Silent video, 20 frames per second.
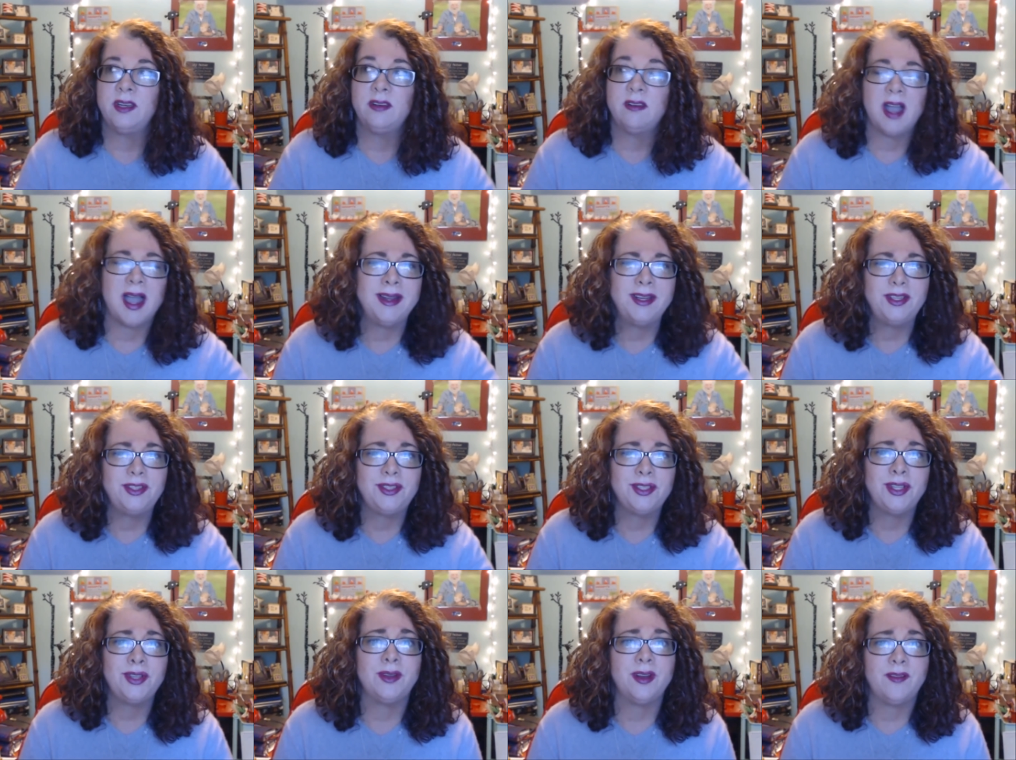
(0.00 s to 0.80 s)
and I
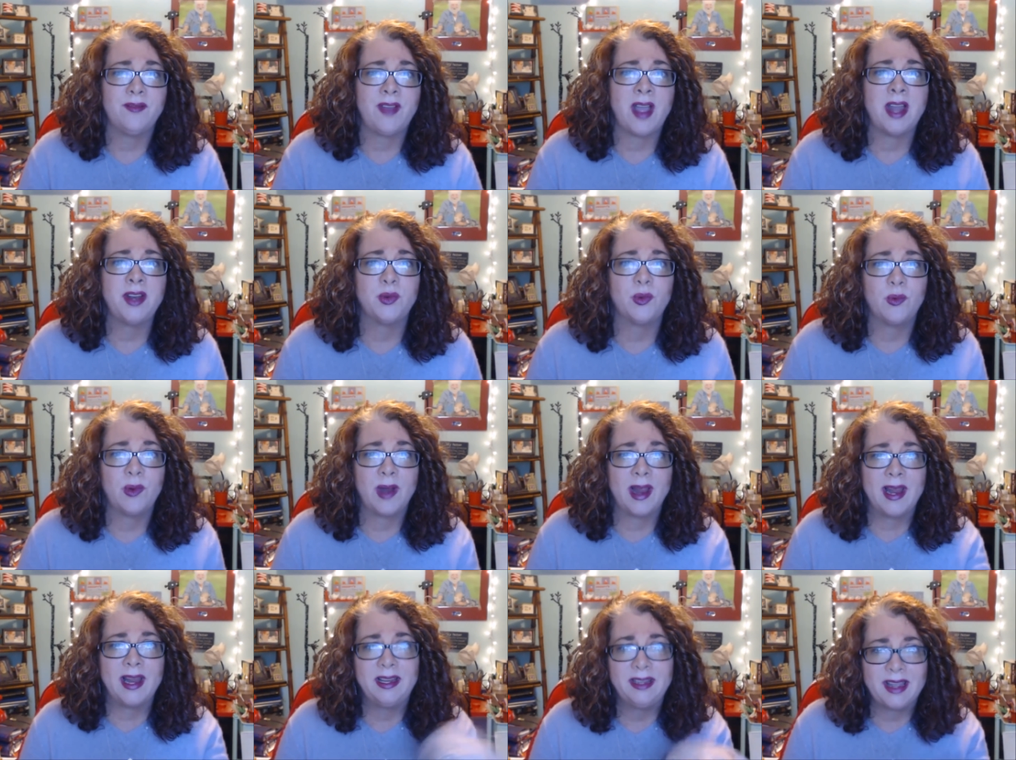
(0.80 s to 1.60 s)
do too, and I've had to
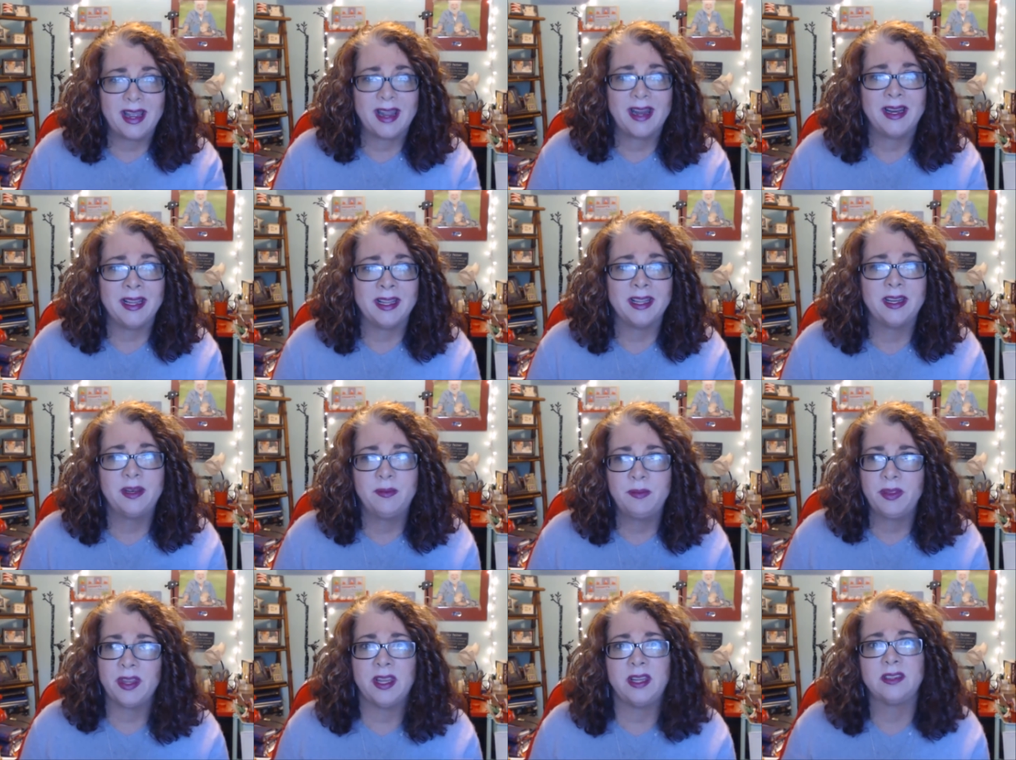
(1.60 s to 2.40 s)
rein that
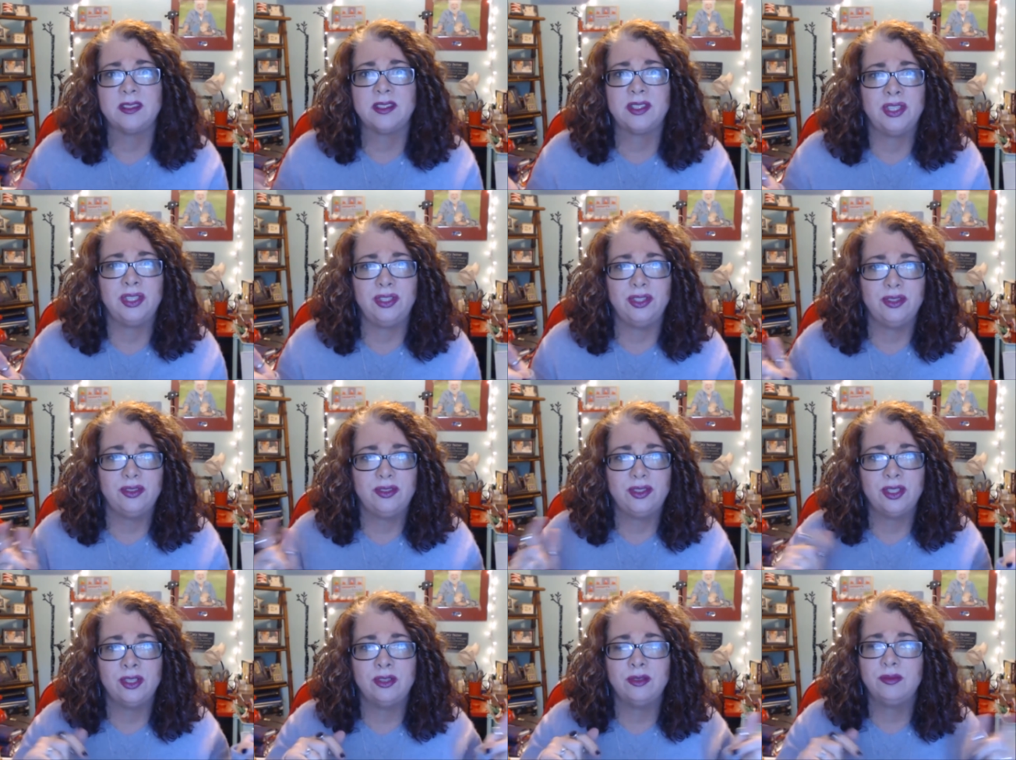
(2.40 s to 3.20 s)
in thanks to
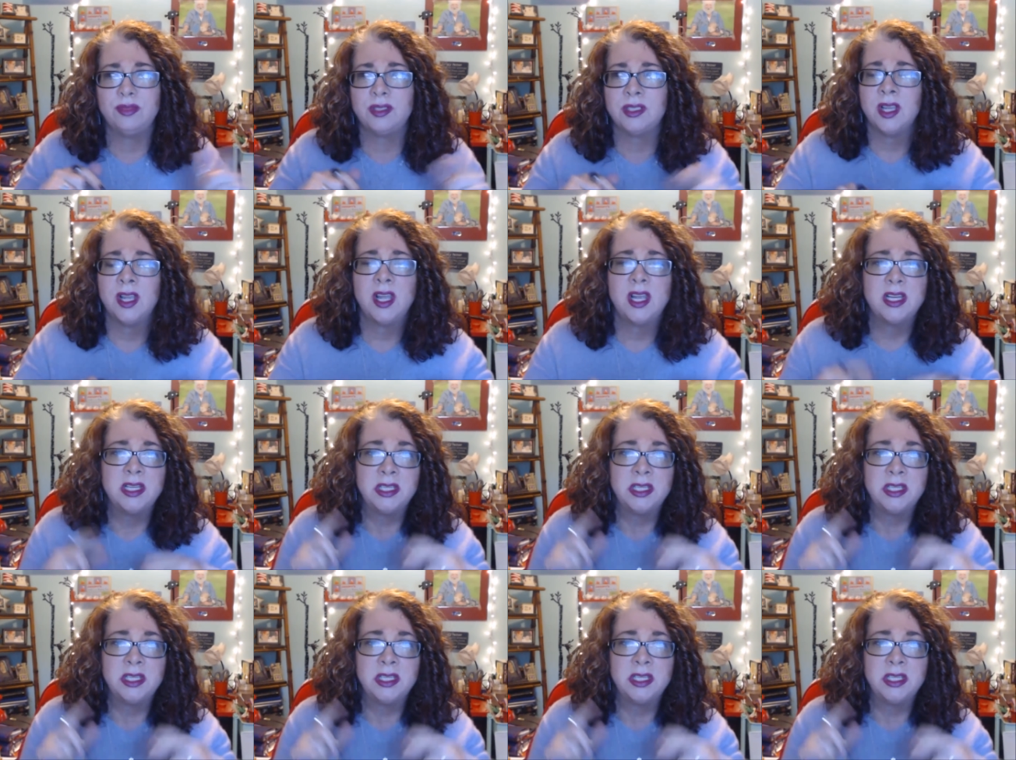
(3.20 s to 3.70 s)
YouTube's